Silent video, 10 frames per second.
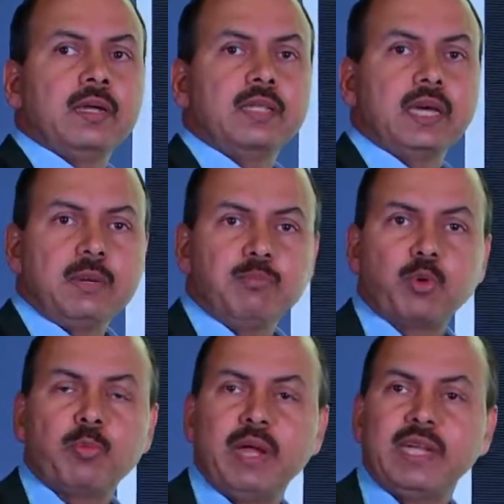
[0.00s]
the
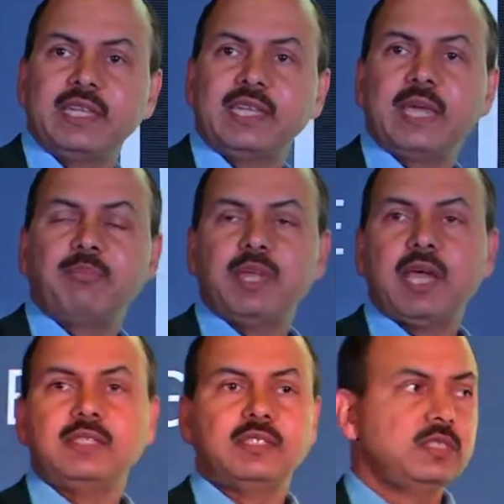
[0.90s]
improvement in K P
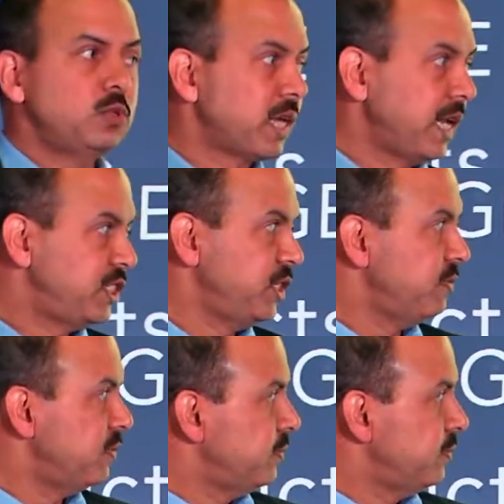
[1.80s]
Is you can achieve.